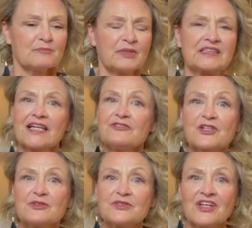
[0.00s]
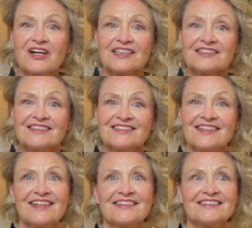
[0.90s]
but life goes on,
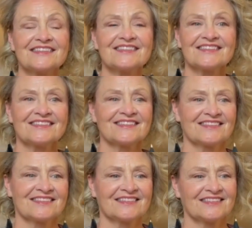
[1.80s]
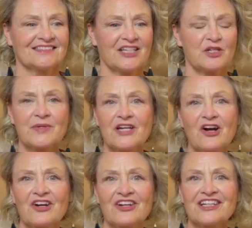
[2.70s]
and here we
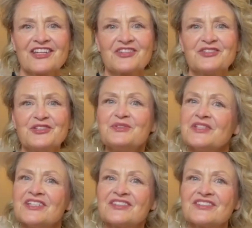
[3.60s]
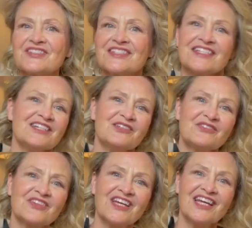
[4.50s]
are, another New Year's Eve,
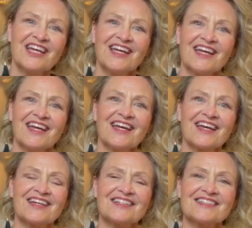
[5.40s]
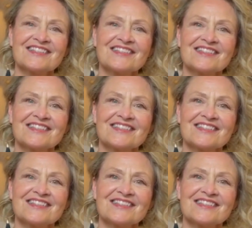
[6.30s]
and